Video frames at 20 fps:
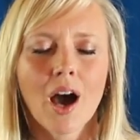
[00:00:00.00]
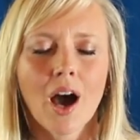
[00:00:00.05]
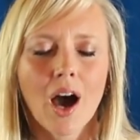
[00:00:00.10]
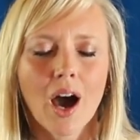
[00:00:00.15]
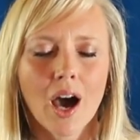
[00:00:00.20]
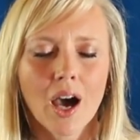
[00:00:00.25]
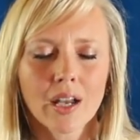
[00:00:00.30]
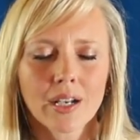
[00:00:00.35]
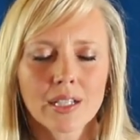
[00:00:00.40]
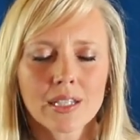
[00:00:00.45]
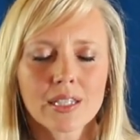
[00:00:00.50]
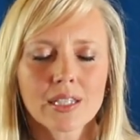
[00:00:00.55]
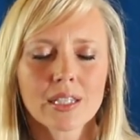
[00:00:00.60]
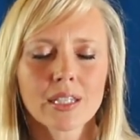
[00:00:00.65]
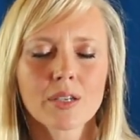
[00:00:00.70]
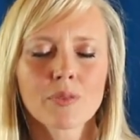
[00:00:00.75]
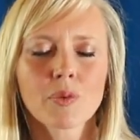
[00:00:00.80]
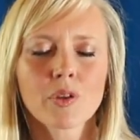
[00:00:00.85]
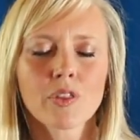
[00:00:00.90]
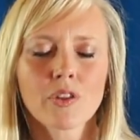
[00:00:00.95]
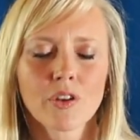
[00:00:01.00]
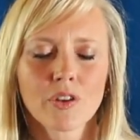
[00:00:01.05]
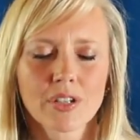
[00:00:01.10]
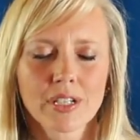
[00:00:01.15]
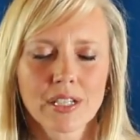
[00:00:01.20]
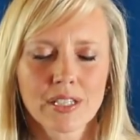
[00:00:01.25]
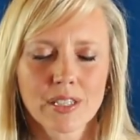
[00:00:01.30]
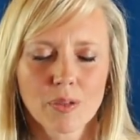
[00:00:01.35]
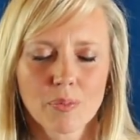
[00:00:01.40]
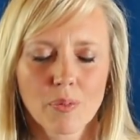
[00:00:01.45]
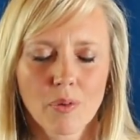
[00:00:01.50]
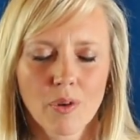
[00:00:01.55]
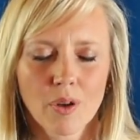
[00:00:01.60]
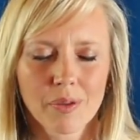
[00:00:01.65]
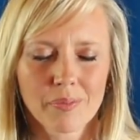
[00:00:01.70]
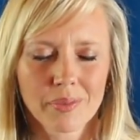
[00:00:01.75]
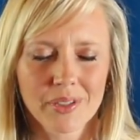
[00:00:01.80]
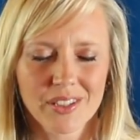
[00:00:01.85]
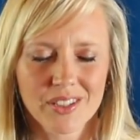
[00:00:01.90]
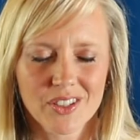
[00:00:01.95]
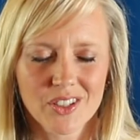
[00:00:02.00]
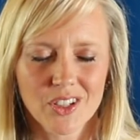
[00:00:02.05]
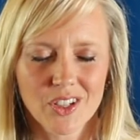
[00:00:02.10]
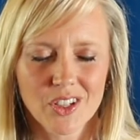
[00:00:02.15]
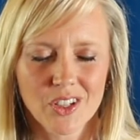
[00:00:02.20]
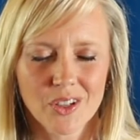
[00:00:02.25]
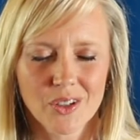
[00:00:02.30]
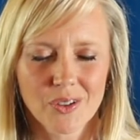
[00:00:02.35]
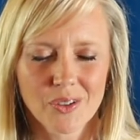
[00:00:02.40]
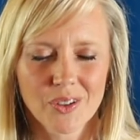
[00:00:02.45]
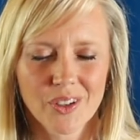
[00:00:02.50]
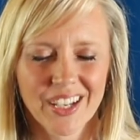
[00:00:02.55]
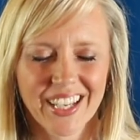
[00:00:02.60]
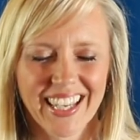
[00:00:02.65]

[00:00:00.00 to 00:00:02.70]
honestly with our disappointments to you,